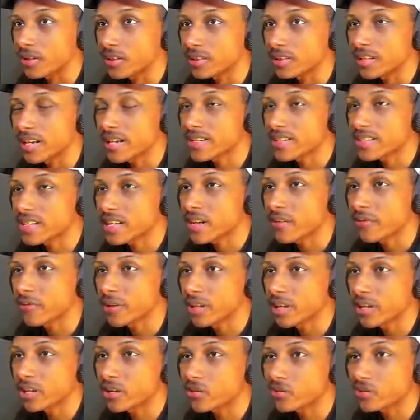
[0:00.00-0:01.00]
Let's see if he
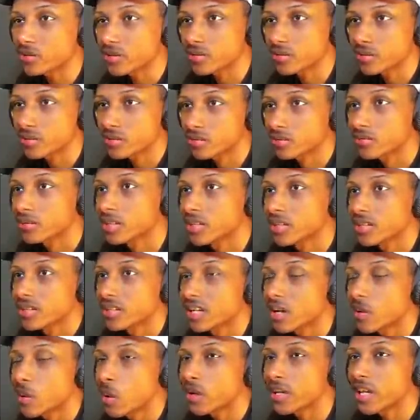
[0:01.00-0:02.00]
kills.
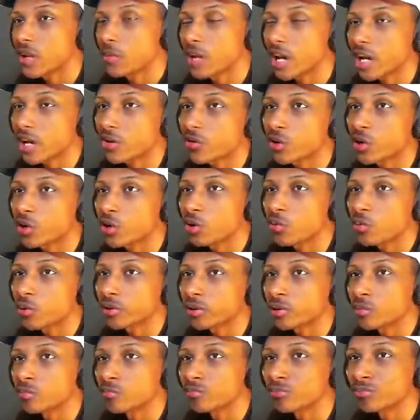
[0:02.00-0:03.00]
Come on, give me that critical with
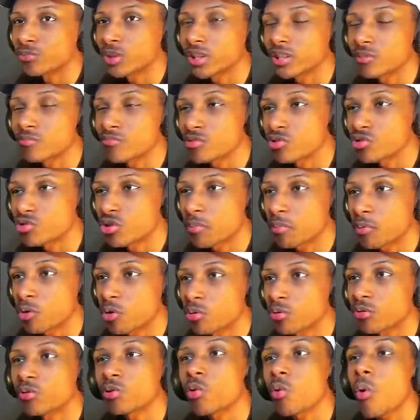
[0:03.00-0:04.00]
them with them
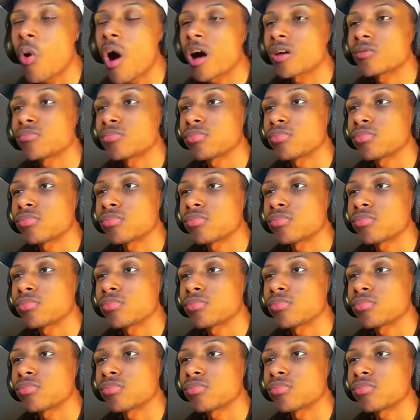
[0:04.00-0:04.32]
triple quad